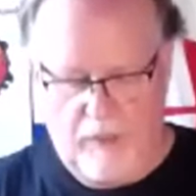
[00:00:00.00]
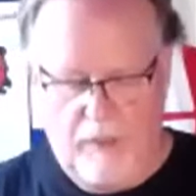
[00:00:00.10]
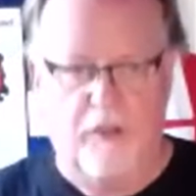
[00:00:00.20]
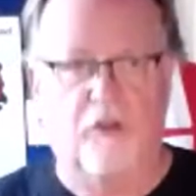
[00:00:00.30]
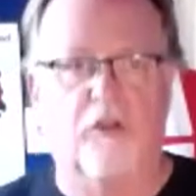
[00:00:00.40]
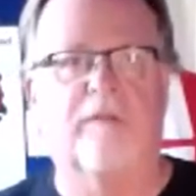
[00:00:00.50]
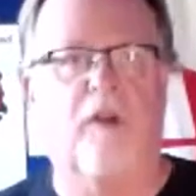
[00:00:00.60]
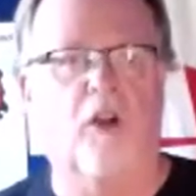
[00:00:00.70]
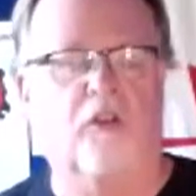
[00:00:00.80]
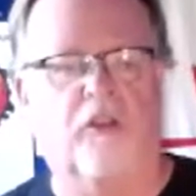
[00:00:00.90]
This should
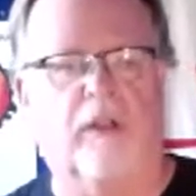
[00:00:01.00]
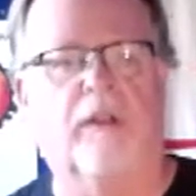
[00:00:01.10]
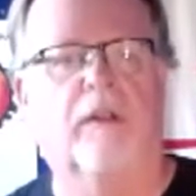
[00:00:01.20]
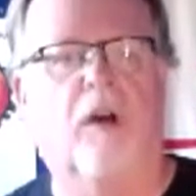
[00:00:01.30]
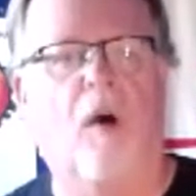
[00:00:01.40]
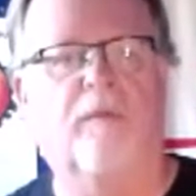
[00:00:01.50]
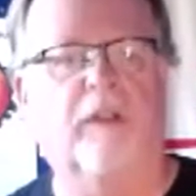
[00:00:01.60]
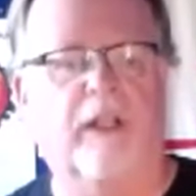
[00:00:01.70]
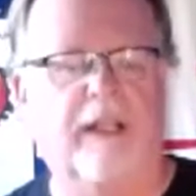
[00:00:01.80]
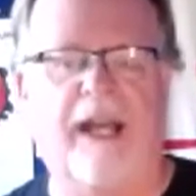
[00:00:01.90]
function,
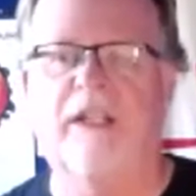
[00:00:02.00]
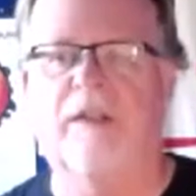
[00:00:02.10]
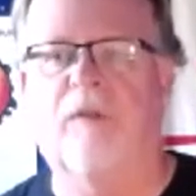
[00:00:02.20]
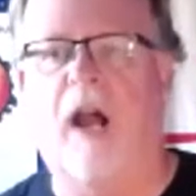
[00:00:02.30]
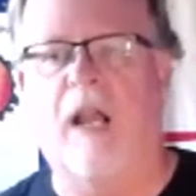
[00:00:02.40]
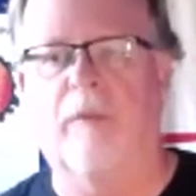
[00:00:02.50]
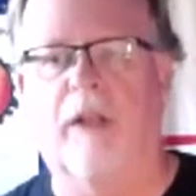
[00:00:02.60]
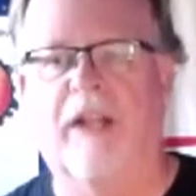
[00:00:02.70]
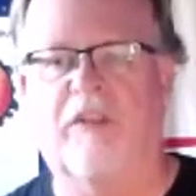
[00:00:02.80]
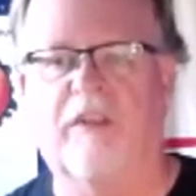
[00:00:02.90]
hopefully, in any
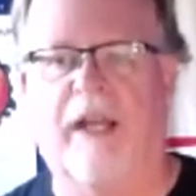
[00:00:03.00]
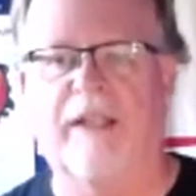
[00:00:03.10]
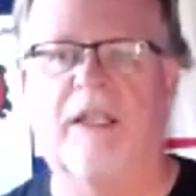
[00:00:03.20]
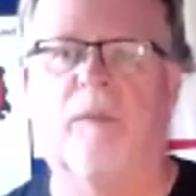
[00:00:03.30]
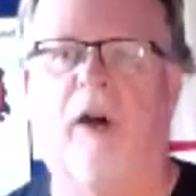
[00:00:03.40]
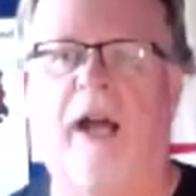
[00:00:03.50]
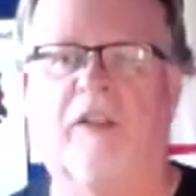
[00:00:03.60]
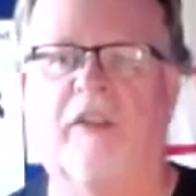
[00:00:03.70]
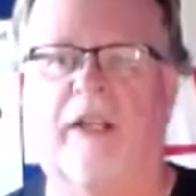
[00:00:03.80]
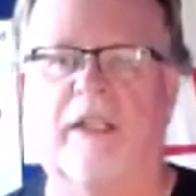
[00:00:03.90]
environment. That's the idea
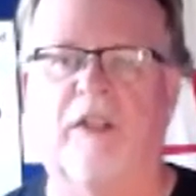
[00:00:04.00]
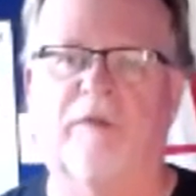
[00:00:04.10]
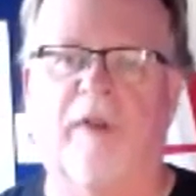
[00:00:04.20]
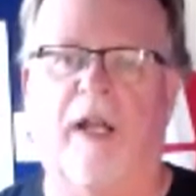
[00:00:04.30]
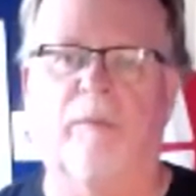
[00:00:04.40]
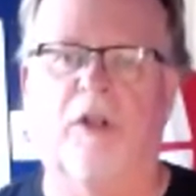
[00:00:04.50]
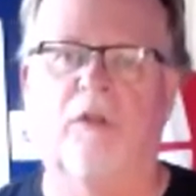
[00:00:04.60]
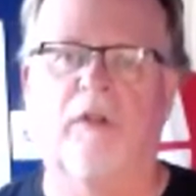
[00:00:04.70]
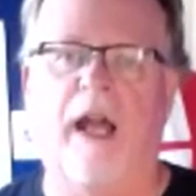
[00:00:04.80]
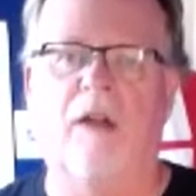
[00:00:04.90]
behind the technique, is to find a middle
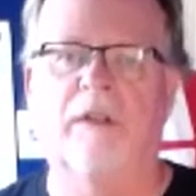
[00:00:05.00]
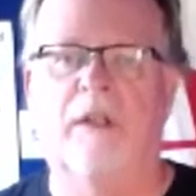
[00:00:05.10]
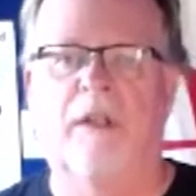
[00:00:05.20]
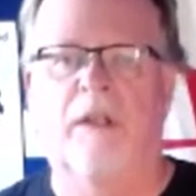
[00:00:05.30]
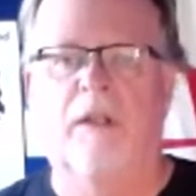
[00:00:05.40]
ground.